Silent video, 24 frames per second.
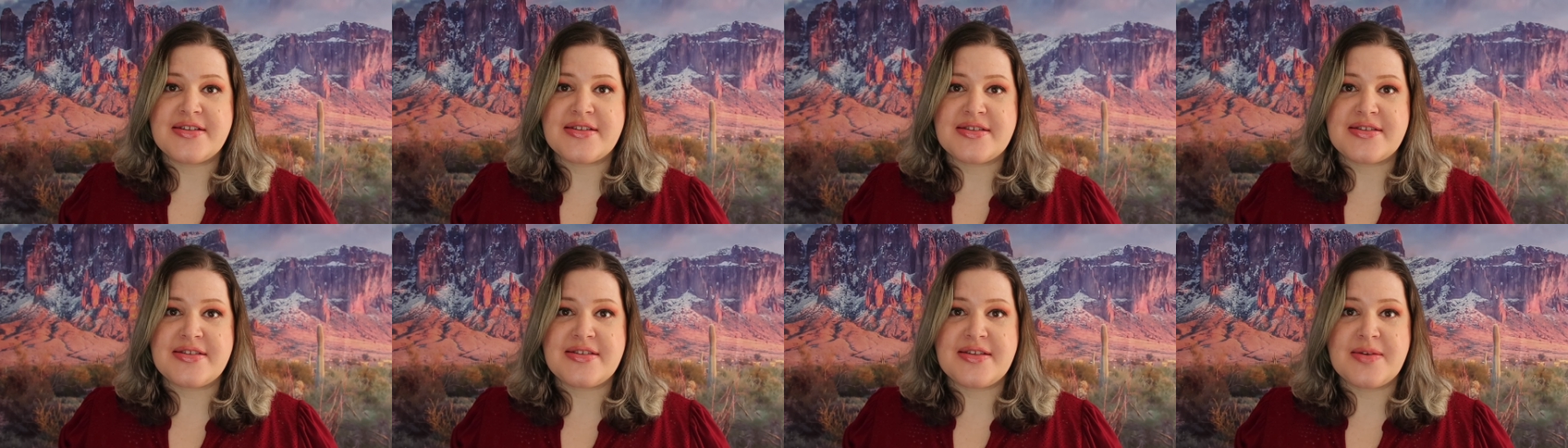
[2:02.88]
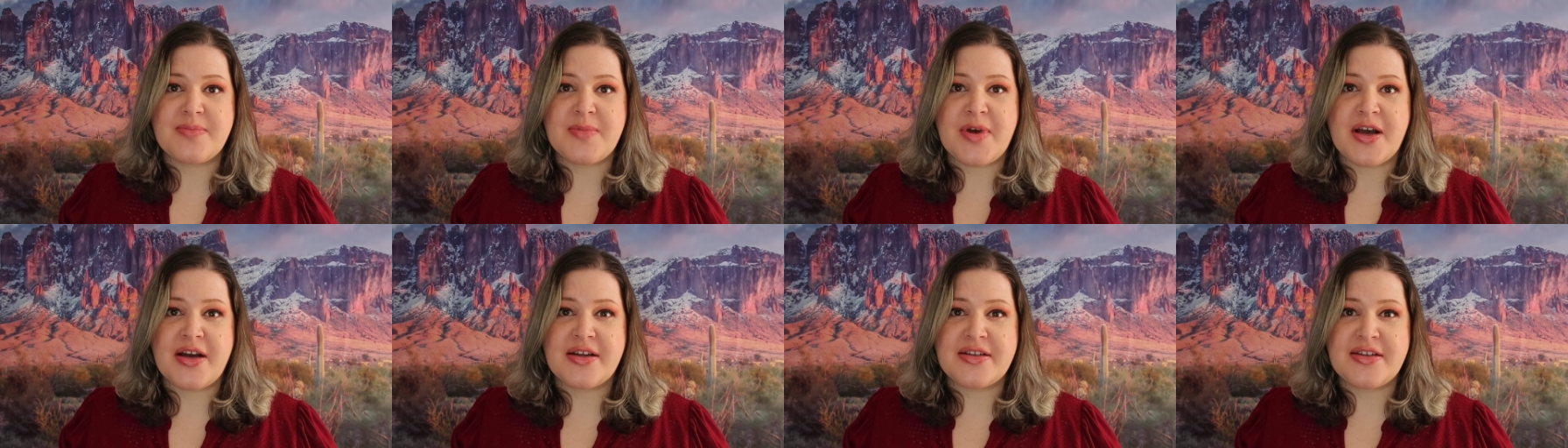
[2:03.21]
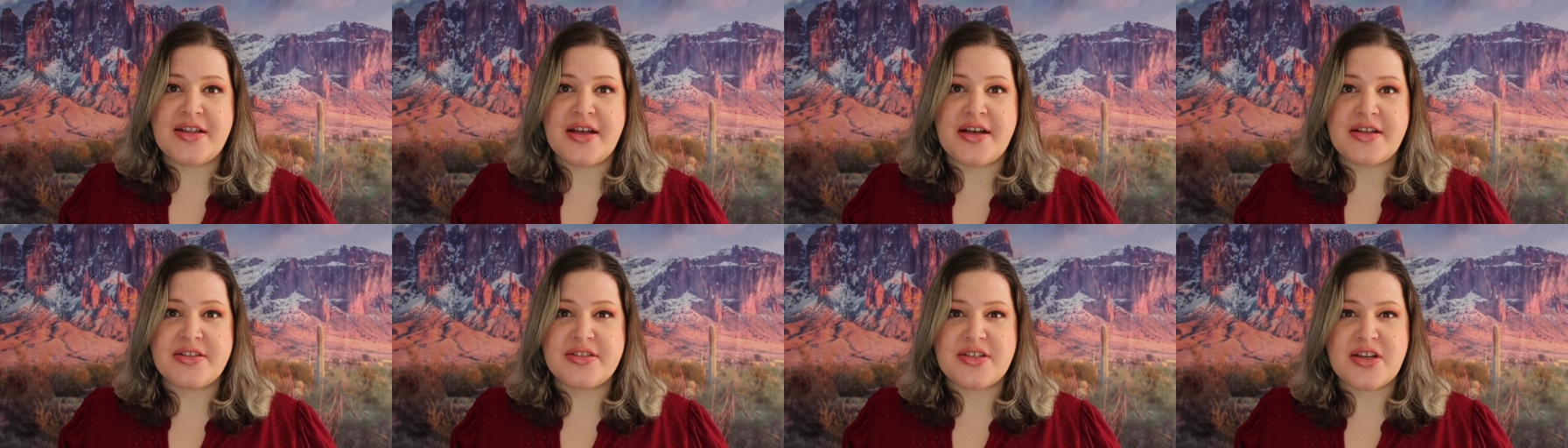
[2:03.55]
in some
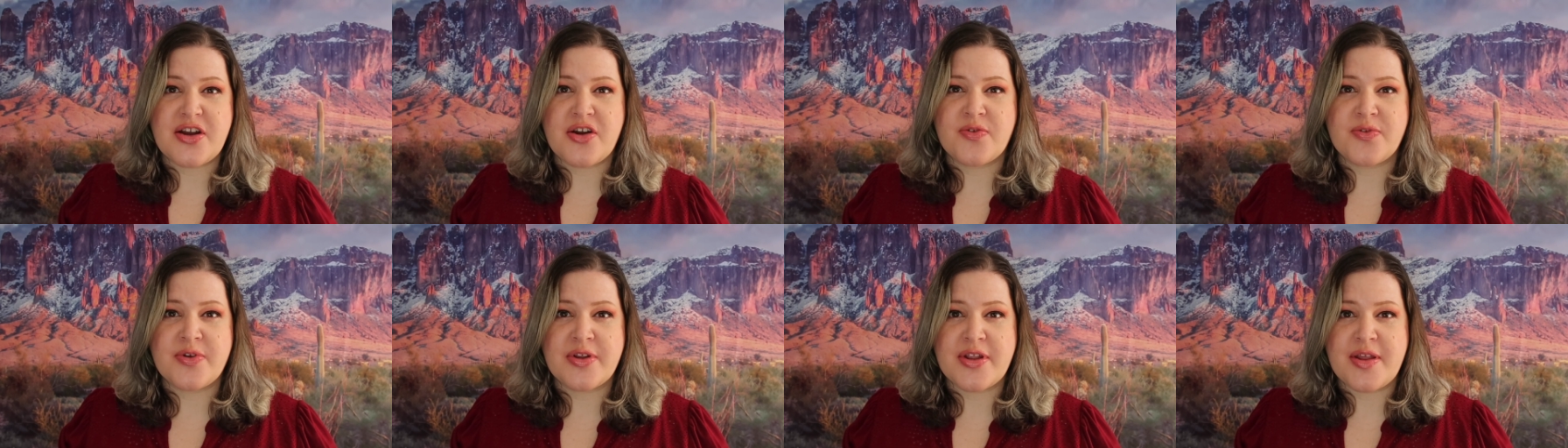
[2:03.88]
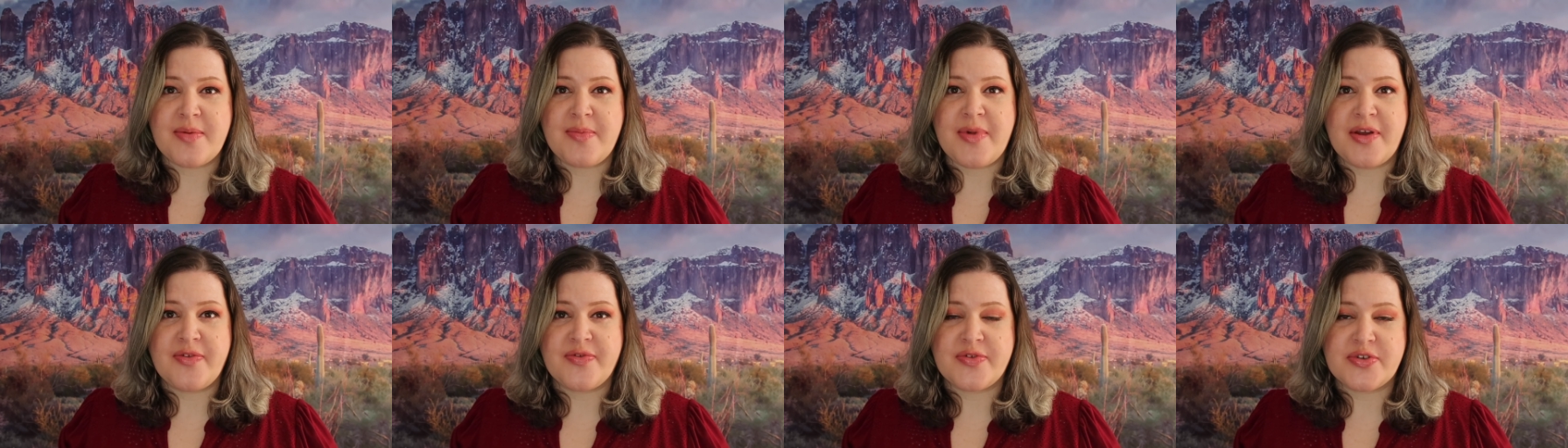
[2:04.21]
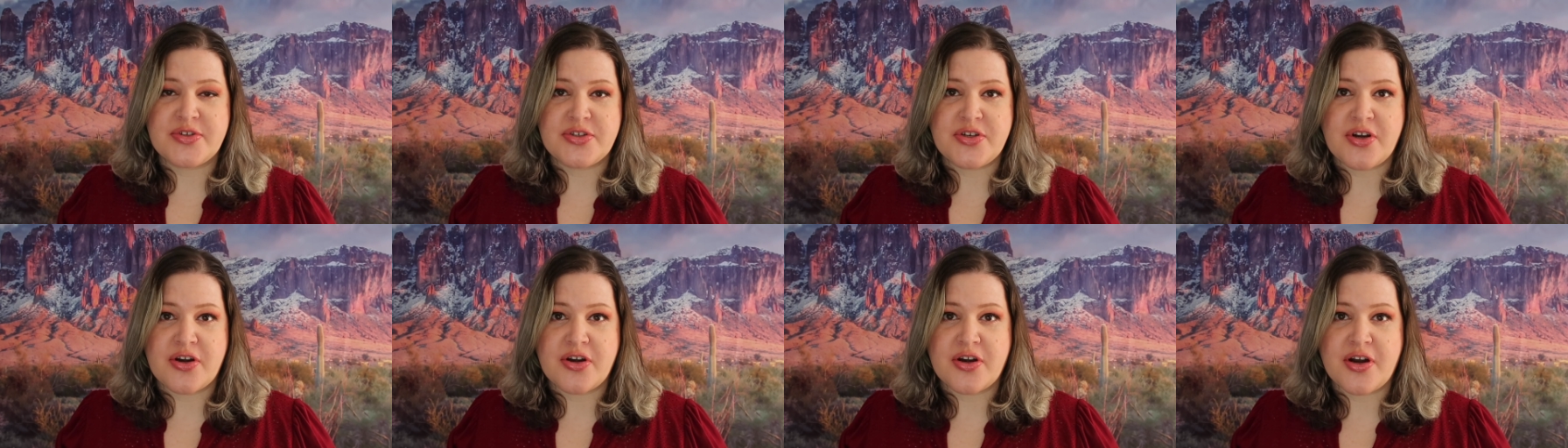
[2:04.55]
contacts aren't really made
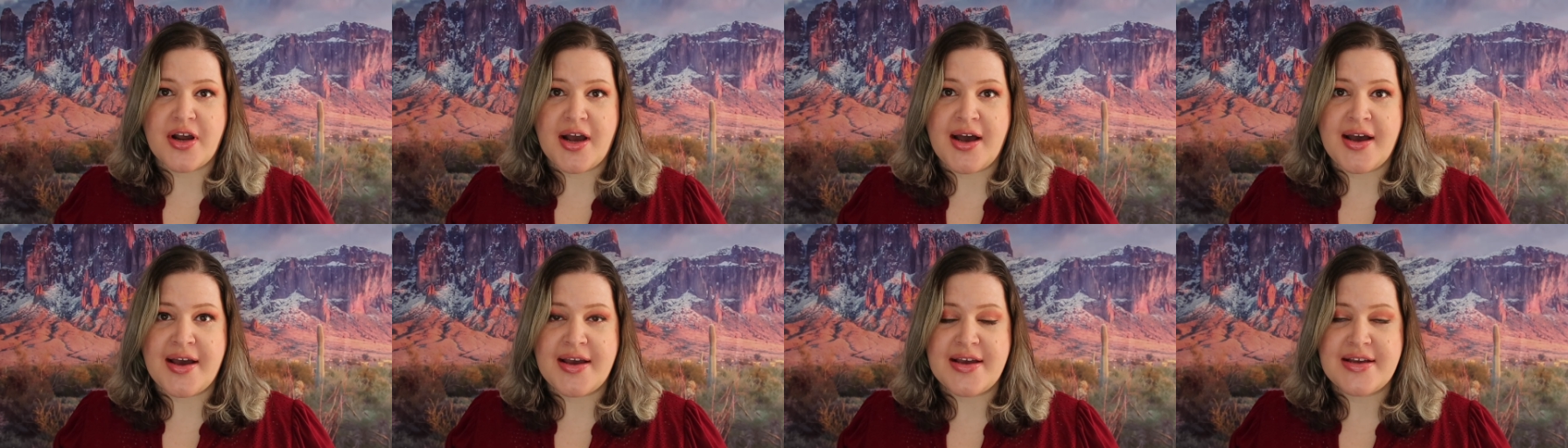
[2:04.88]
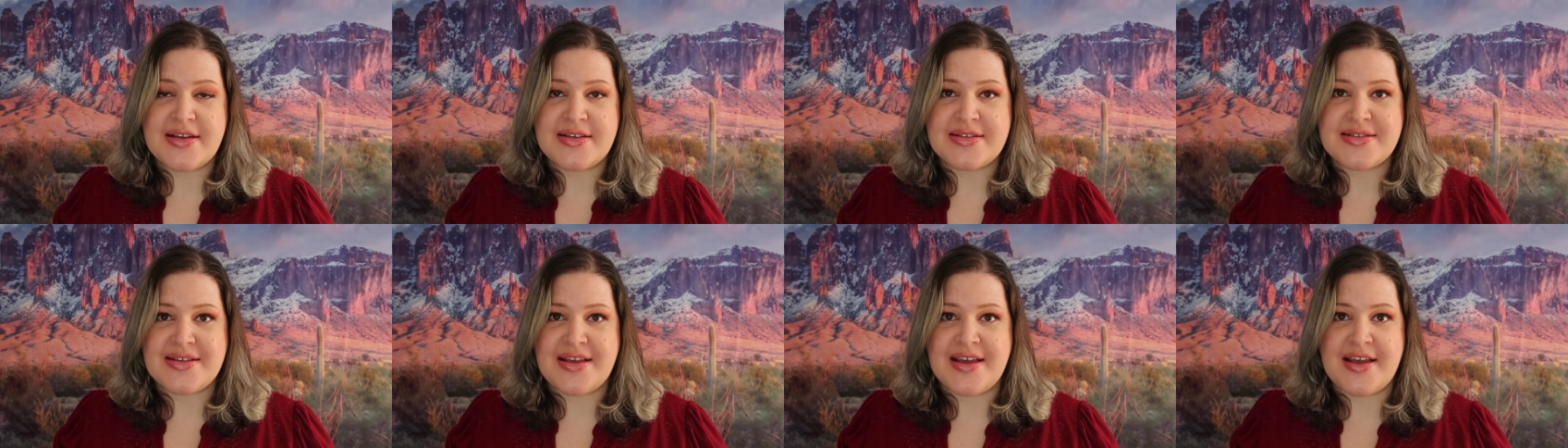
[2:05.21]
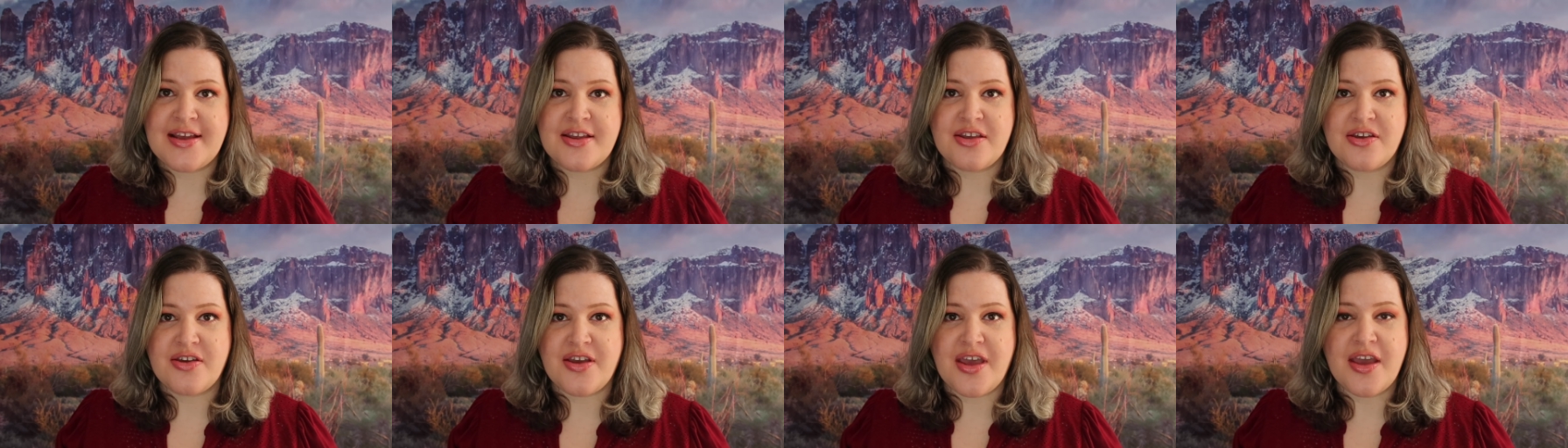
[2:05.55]
for dark eyes
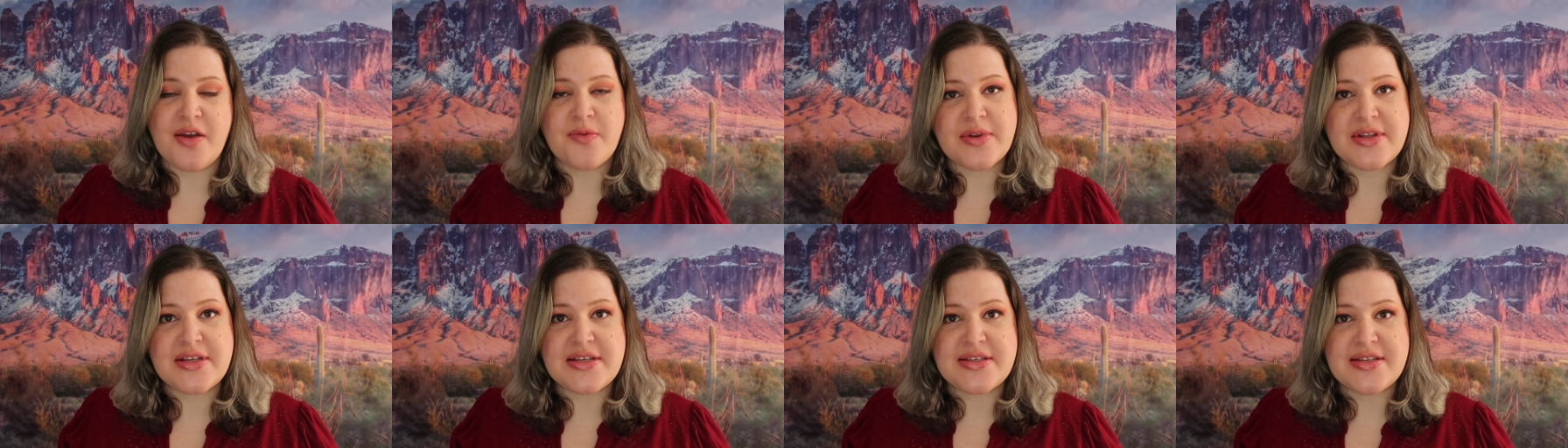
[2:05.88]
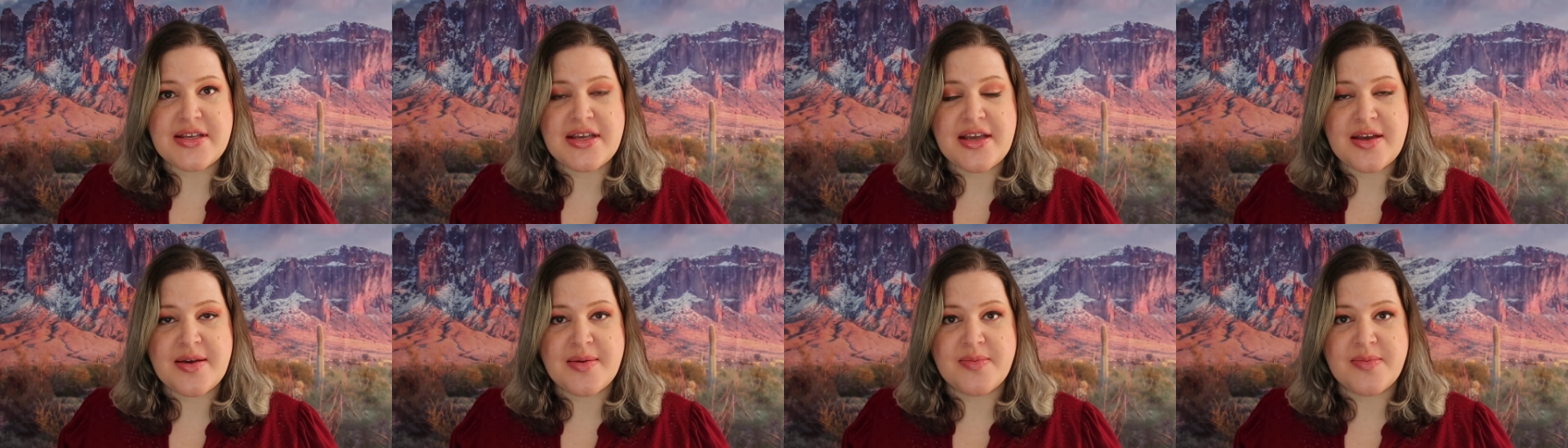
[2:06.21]
and you can't really see